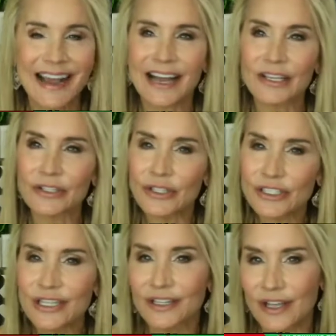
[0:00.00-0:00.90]
I
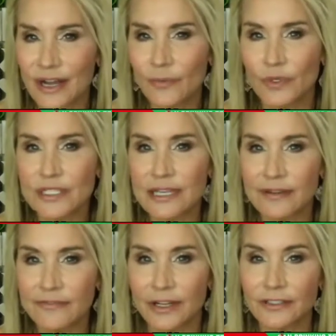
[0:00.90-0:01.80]
looked a lot worse than
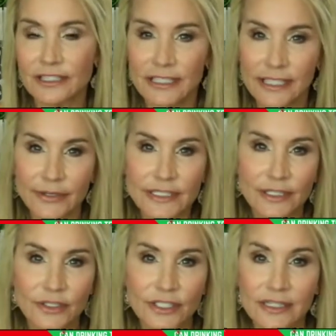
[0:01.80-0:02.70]
I felt, and here is
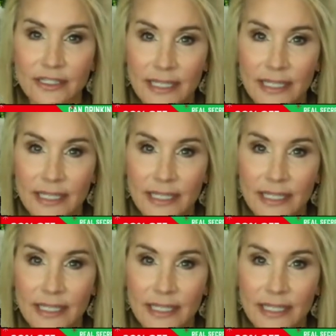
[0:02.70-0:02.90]
a look at the